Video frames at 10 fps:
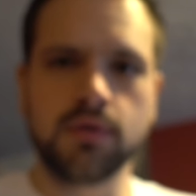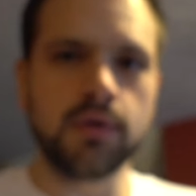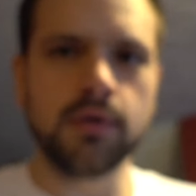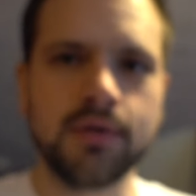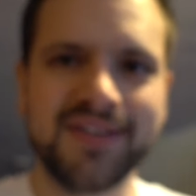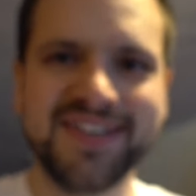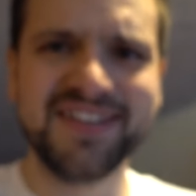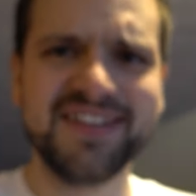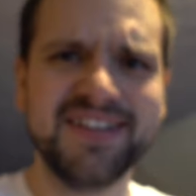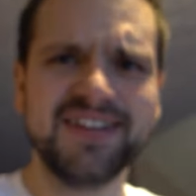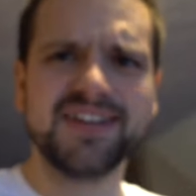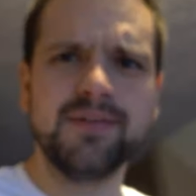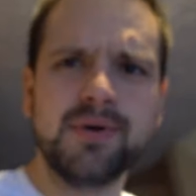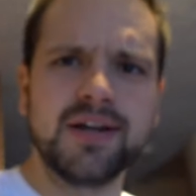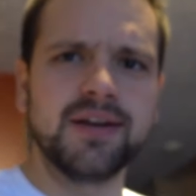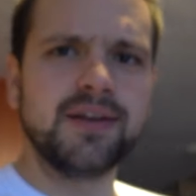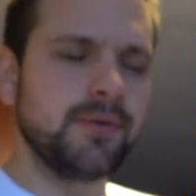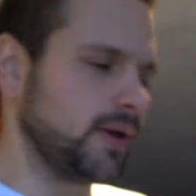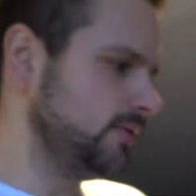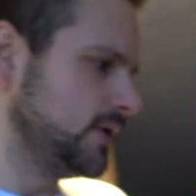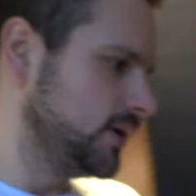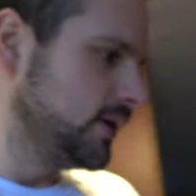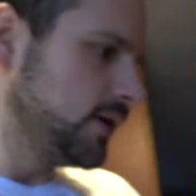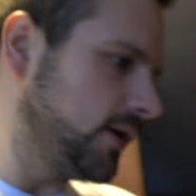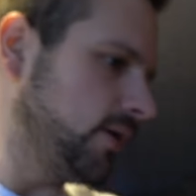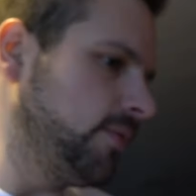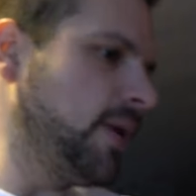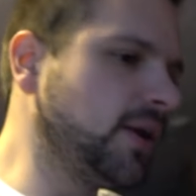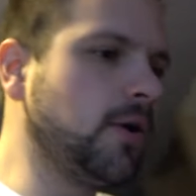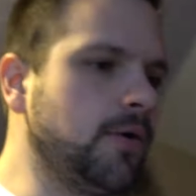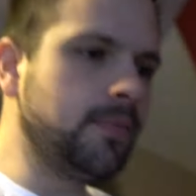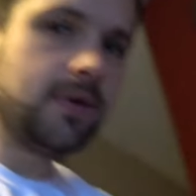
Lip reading: Huh. Come on, there we go. All right, we made it home.